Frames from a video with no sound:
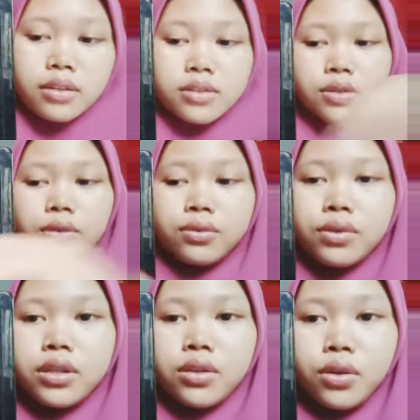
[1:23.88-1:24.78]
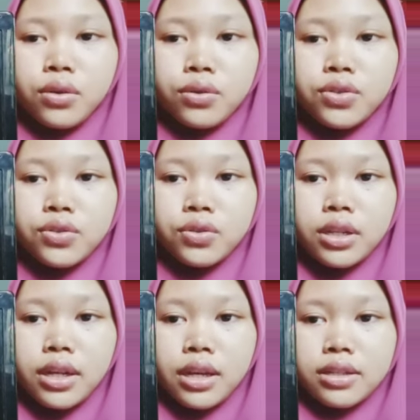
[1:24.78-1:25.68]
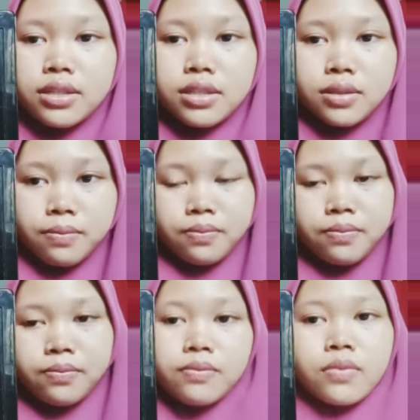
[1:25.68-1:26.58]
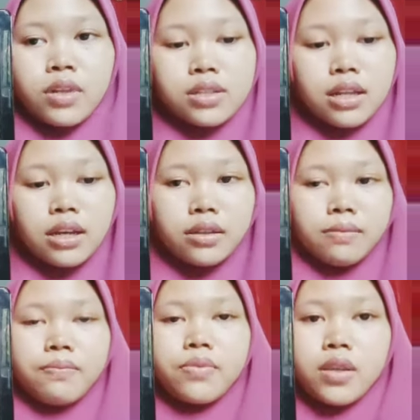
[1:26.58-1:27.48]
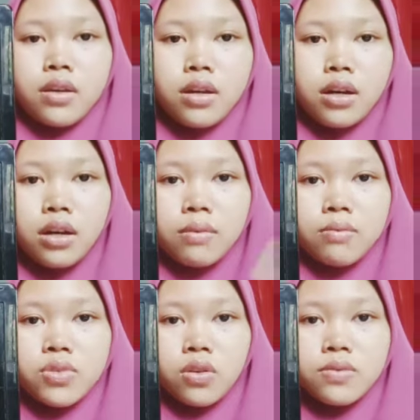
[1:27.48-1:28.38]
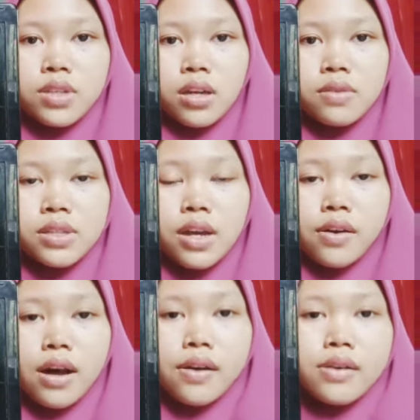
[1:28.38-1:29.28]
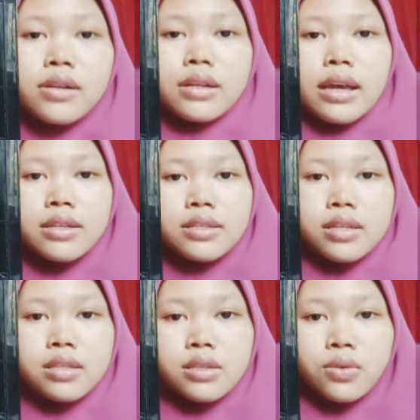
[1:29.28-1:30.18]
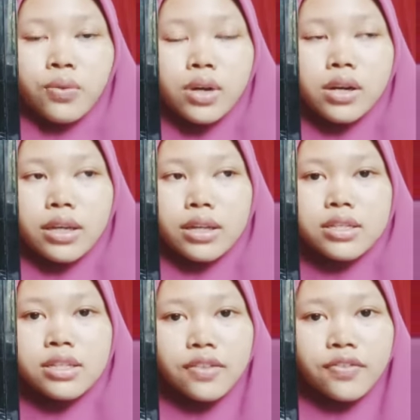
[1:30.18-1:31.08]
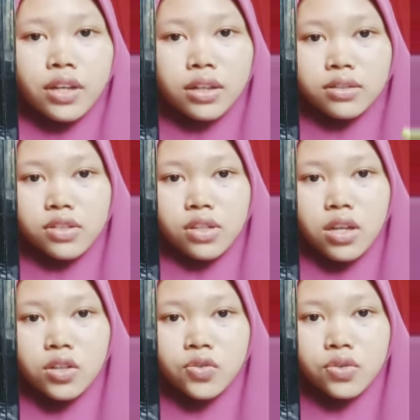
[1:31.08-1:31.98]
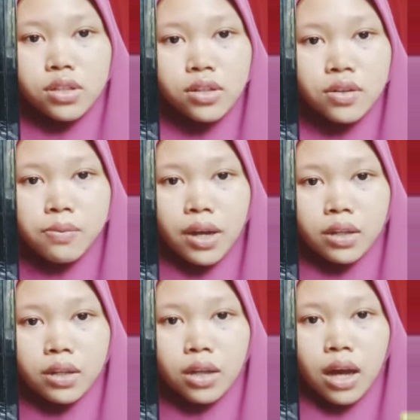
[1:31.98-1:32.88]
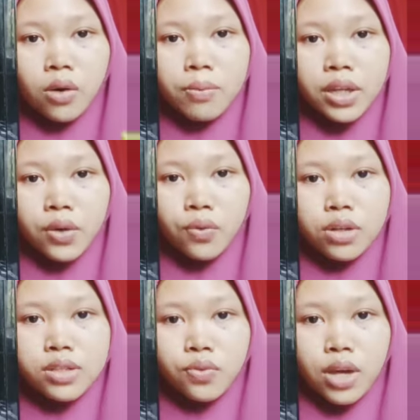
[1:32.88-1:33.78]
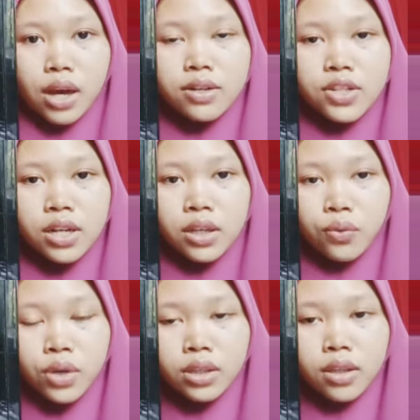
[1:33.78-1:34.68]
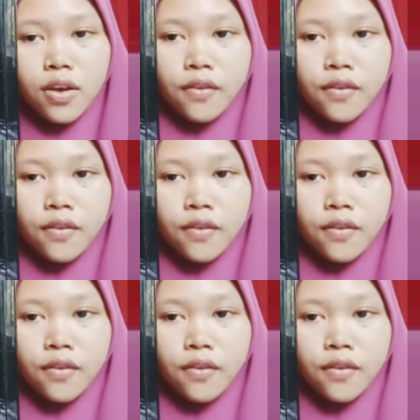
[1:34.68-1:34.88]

So we go to the next slide. Sometimes there are cases where it is difficult to determine how many words we are dealing with.